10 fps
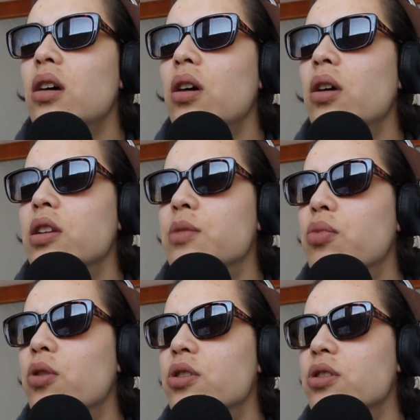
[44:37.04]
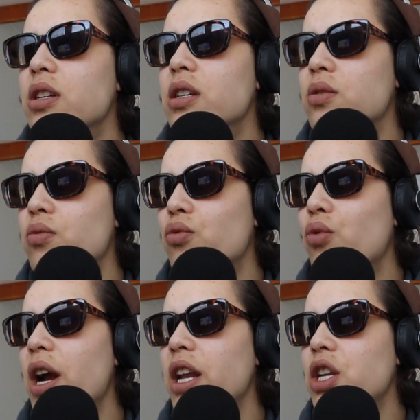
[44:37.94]
Oh, it's Portuguese,
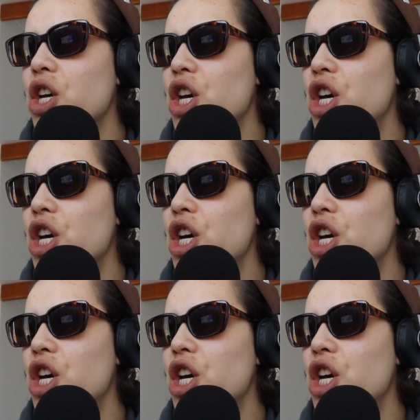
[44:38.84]
right.